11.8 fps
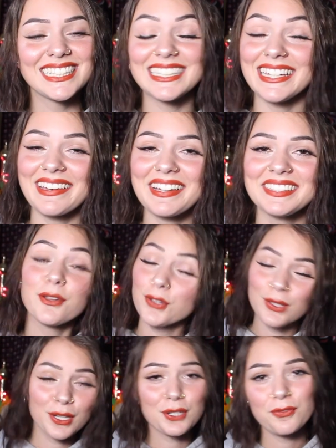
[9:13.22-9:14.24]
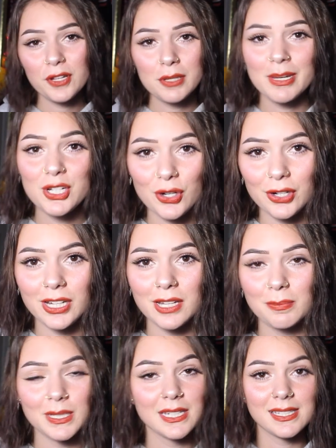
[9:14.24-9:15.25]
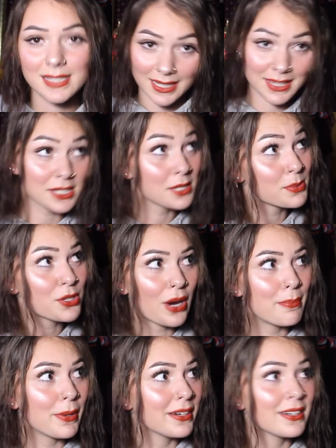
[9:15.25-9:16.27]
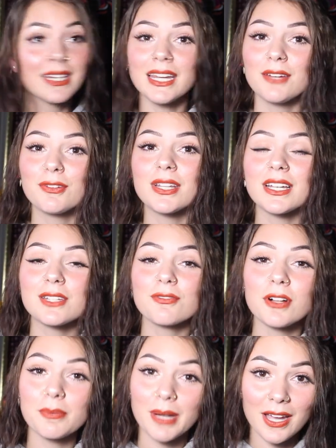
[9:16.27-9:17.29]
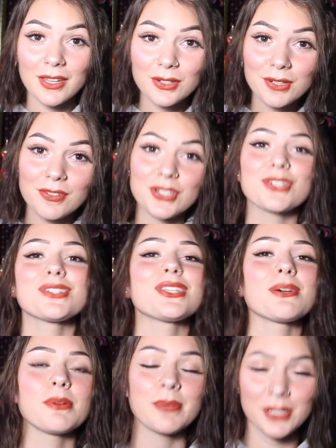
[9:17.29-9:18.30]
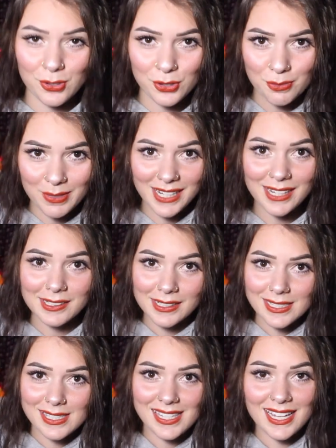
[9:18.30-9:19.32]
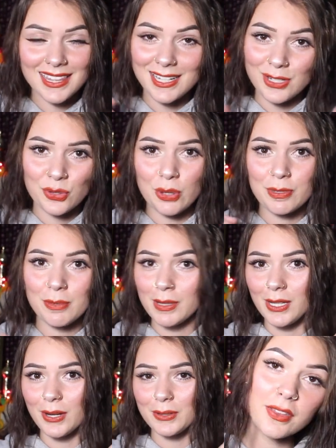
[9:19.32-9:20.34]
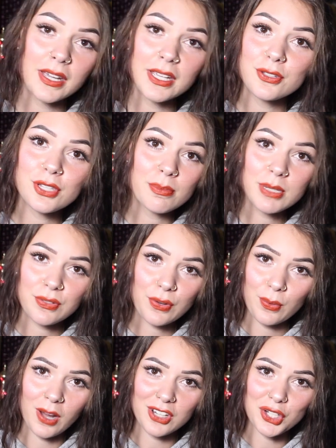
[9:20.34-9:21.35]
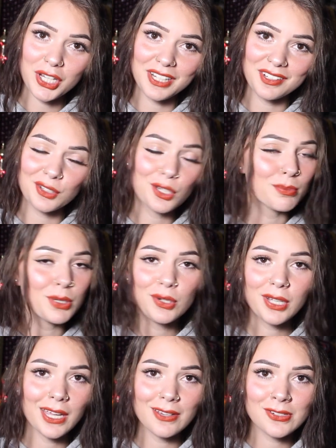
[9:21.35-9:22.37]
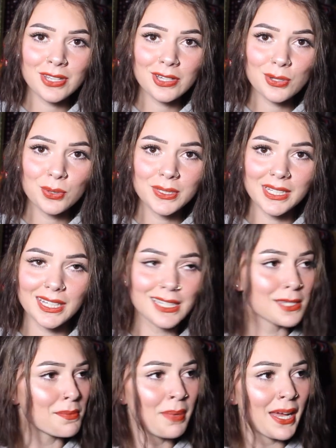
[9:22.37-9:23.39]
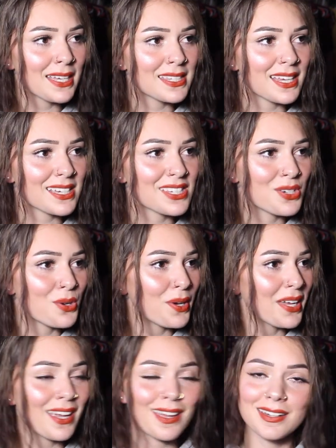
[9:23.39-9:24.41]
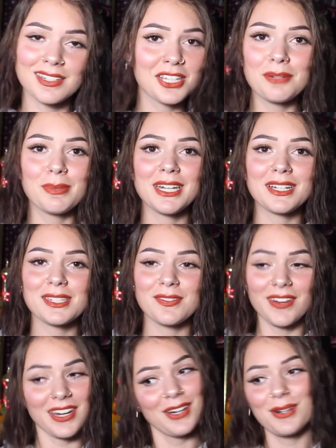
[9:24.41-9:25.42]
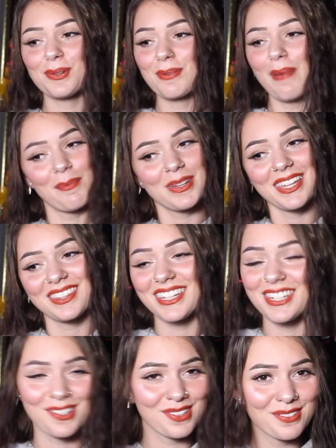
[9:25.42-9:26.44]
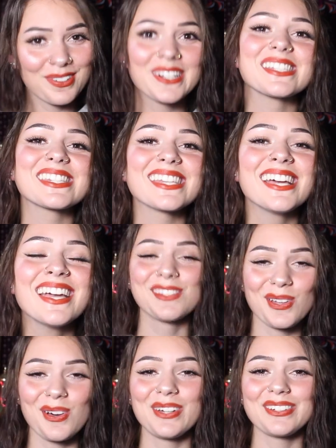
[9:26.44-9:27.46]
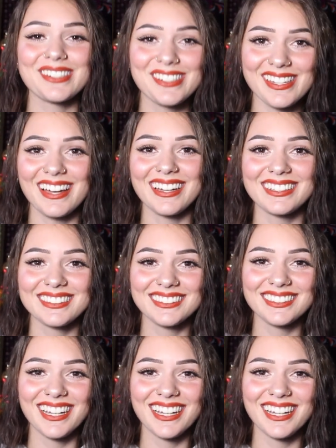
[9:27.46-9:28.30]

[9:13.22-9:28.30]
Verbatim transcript: yeah. If you'd like to follow my journey, please click the subscribe button, and if you'd like to follow my other adventures, I'll put my social media links in the description below. Thank you so much for watching. Communicate your sexual needs, buy a sex toy, and until my next video, remember that the universe is on your side.